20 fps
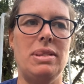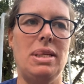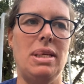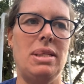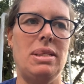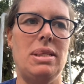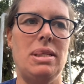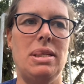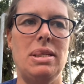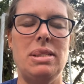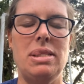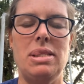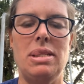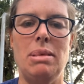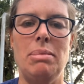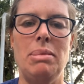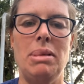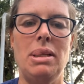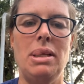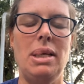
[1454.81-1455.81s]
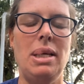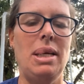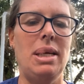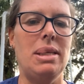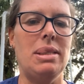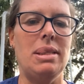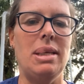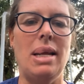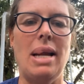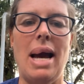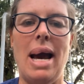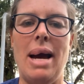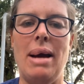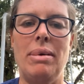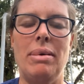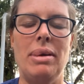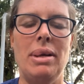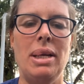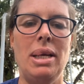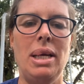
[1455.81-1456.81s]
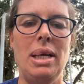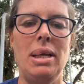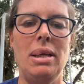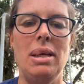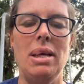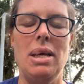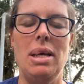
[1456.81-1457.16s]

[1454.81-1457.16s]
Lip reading: Is it a simile? Is it irony?